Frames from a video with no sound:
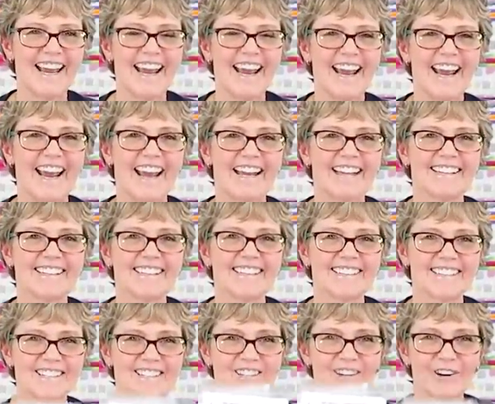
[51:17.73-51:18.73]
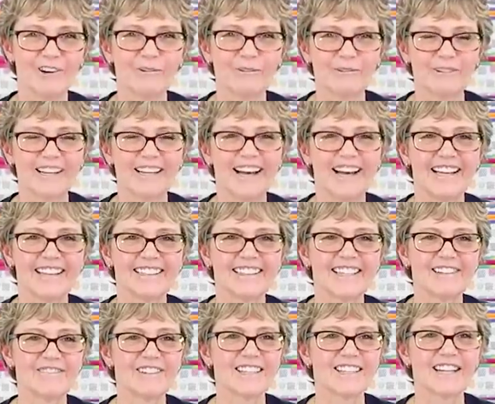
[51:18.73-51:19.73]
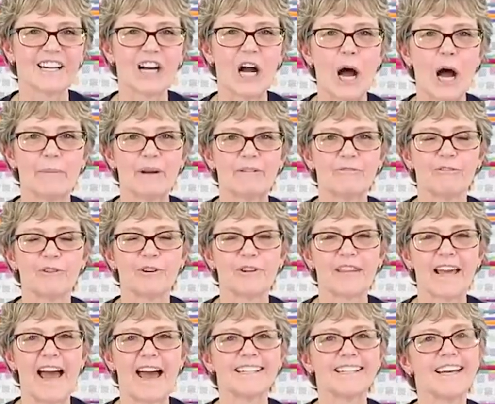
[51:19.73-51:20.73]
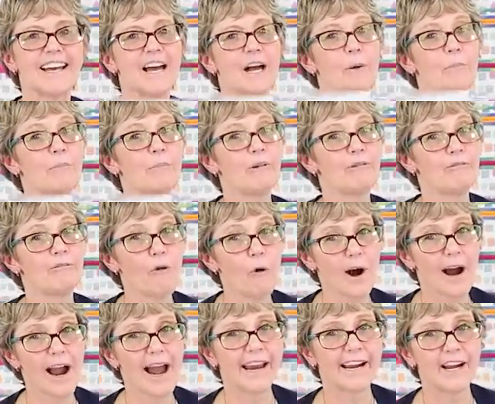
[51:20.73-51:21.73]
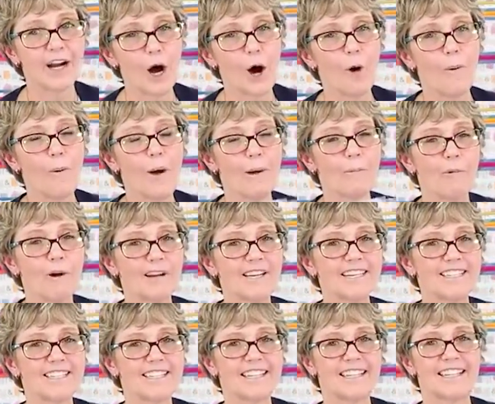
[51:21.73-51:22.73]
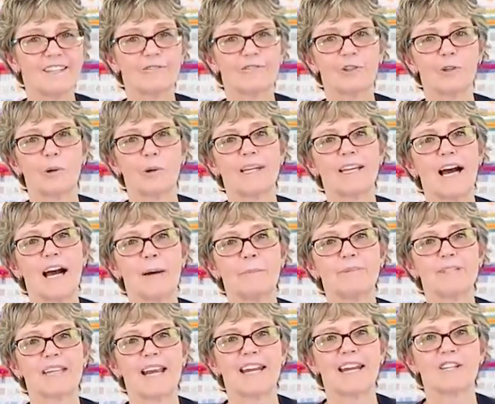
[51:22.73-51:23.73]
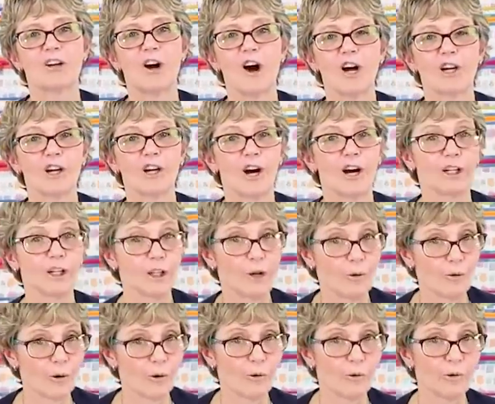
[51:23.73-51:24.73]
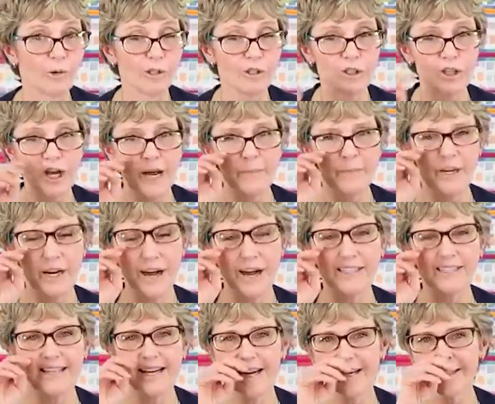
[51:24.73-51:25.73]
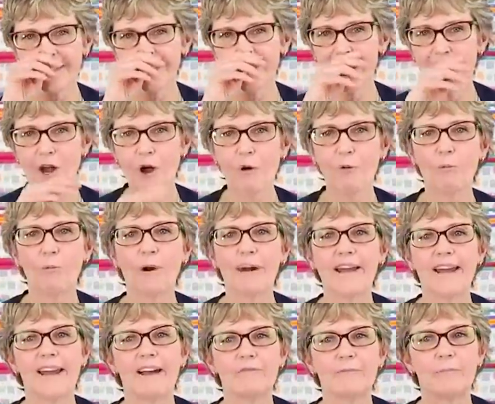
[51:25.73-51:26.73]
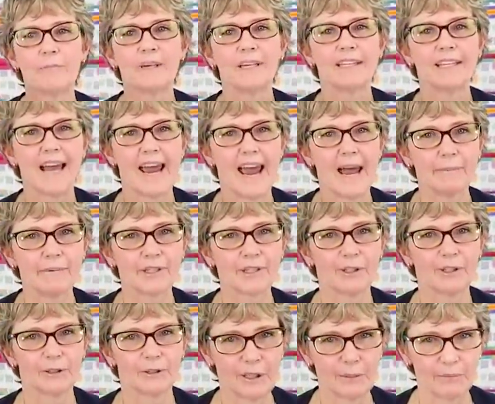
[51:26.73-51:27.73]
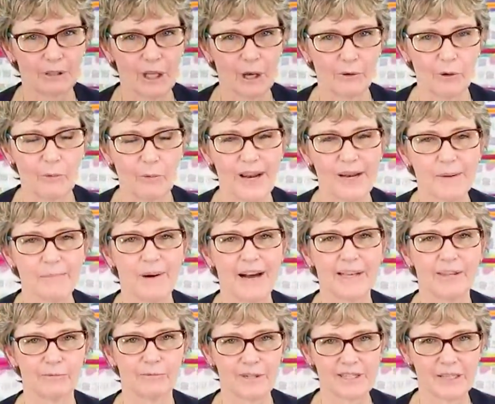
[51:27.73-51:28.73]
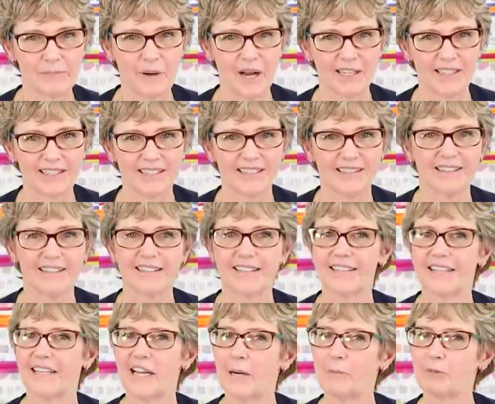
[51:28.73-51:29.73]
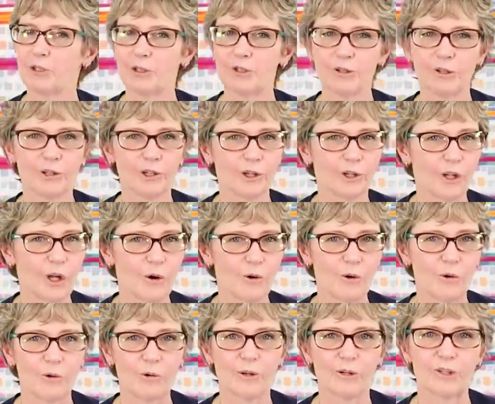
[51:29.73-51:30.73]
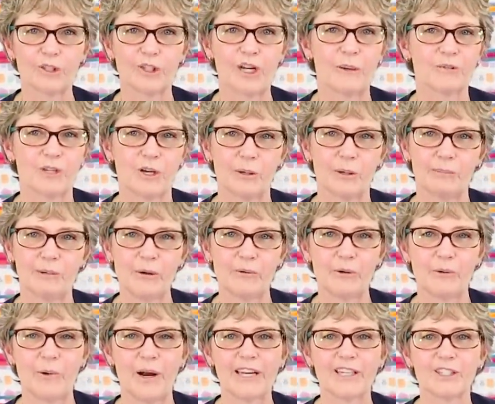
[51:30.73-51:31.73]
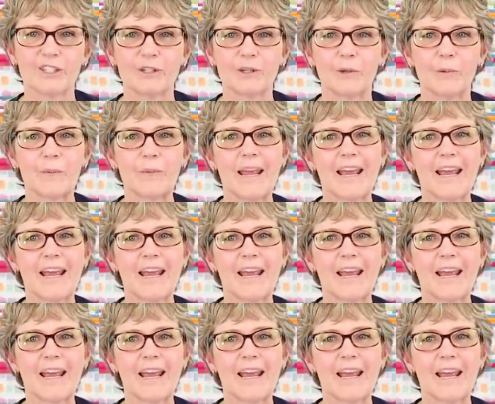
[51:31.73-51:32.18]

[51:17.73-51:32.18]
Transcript: And so uh, leave us a comment for that. Before I go, I wanted to give you an update on our local quilt shop contest. We have been absolutely blown away by the response to this, and I'm sure your local quilt shops are blown away too.